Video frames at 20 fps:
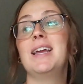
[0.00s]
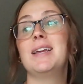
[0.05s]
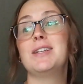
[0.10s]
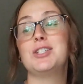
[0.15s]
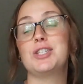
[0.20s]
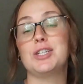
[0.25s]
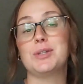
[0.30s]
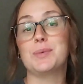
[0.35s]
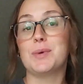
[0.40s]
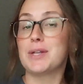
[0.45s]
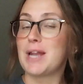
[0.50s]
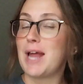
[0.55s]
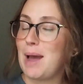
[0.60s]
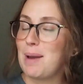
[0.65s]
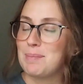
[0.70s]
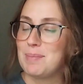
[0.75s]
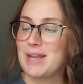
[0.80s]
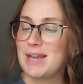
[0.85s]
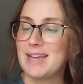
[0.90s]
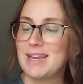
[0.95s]
She will
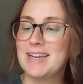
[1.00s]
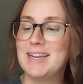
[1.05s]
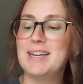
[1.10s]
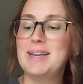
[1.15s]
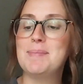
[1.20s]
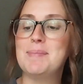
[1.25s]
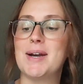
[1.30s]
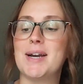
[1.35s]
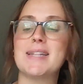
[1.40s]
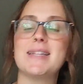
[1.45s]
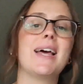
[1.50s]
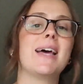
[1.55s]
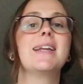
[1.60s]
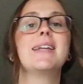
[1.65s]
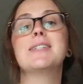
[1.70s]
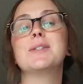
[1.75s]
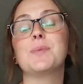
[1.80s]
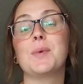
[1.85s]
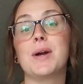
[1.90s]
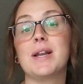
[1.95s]
not be, but that
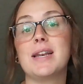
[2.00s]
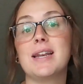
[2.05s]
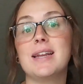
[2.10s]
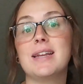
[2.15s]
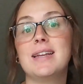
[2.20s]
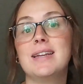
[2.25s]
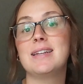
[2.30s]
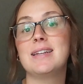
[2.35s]
is one